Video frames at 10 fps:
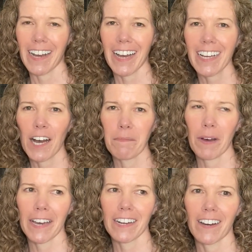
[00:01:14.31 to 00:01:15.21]
I got
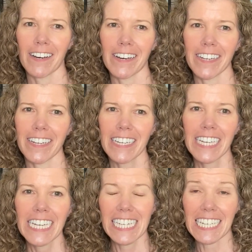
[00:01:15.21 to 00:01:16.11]
mine on
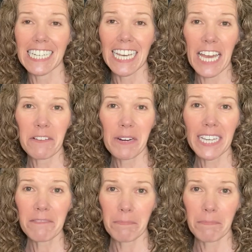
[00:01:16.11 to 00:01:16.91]
DK weight,